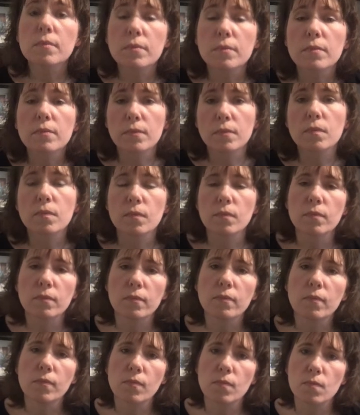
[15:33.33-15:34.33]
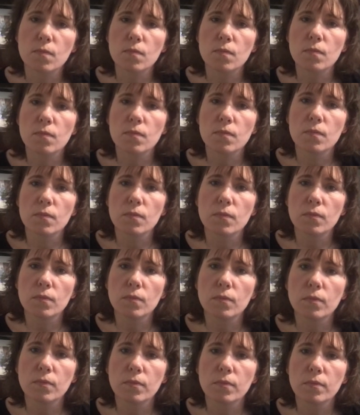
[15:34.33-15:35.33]

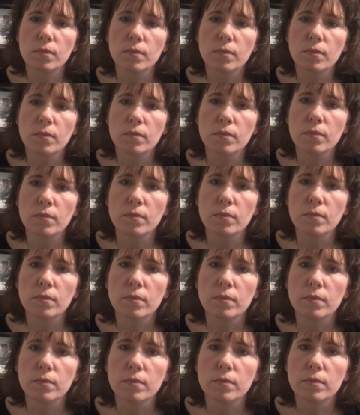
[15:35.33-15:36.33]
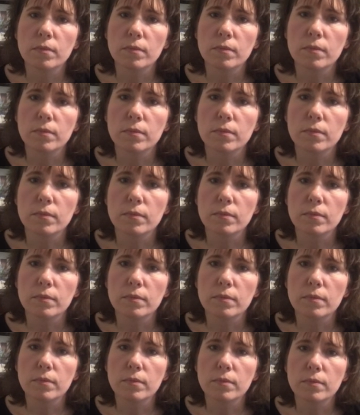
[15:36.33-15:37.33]

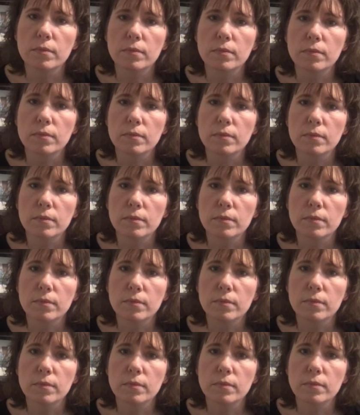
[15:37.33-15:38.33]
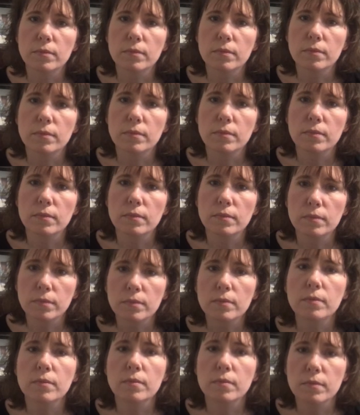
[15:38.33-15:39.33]

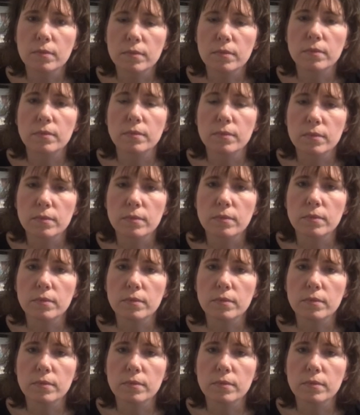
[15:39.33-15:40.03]
This person isn't speaking.